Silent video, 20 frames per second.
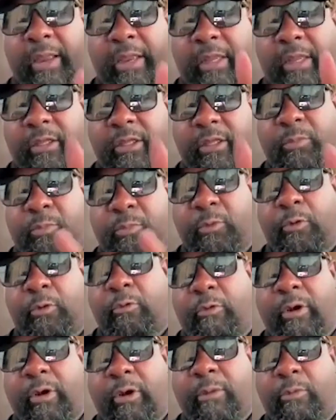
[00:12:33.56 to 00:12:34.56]
Mike. Another
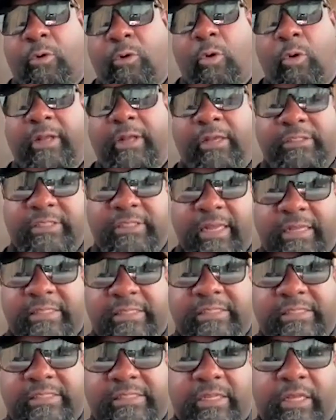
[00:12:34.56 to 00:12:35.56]
program going
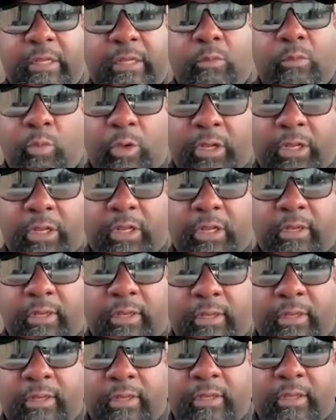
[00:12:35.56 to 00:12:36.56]
outside the city and winning.
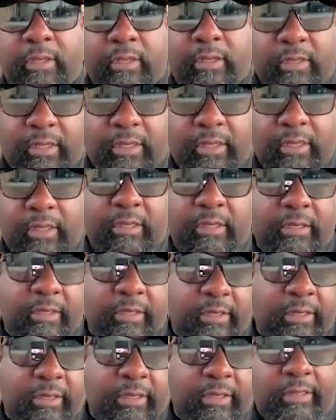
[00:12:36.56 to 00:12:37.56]
And
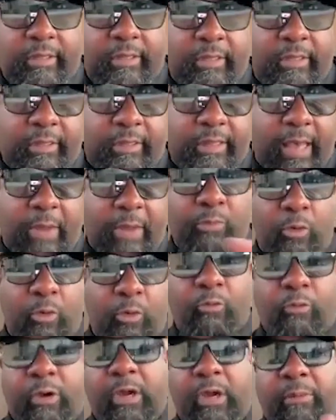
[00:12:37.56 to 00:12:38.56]
again, that
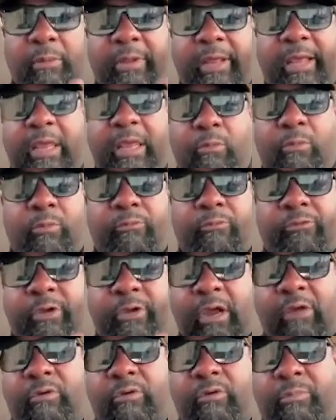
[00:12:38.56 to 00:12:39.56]
program name will
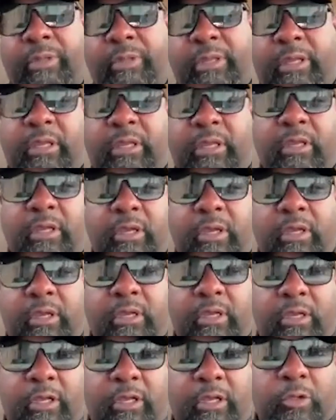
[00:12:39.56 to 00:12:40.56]
forever be
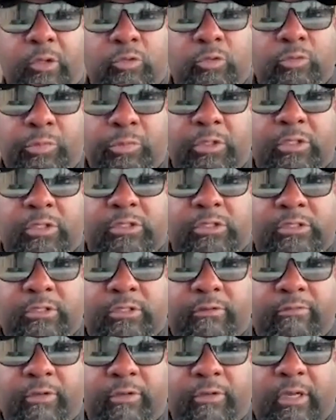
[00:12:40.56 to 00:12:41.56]
in those books
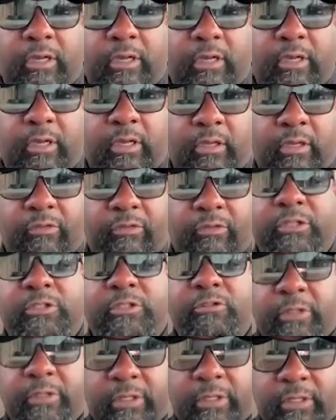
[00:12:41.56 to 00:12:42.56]
of
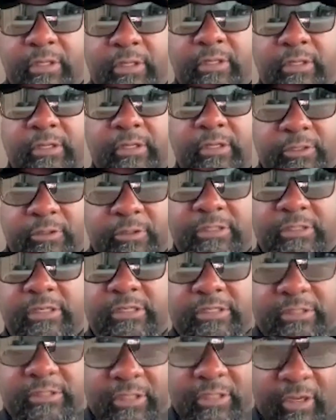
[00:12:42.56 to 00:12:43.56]
history. So that's
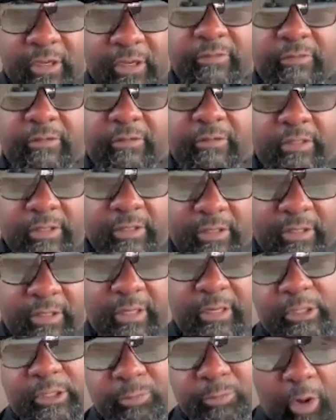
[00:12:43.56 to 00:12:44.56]
good stuff.
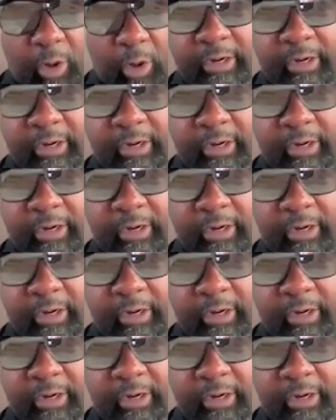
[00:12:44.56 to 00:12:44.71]
And he's